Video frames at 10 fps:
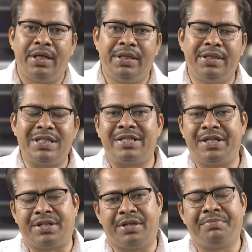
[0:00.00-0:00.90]
in this
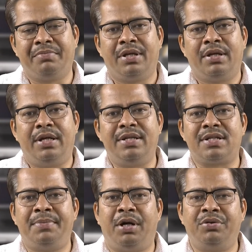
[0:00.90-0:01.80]
session is
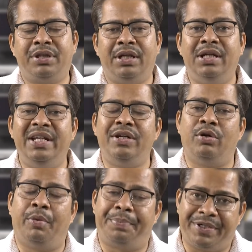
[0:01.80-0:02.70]
about the lean
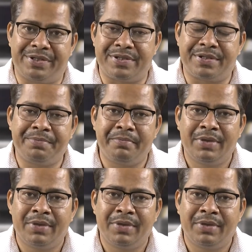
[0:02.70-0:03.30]
operations.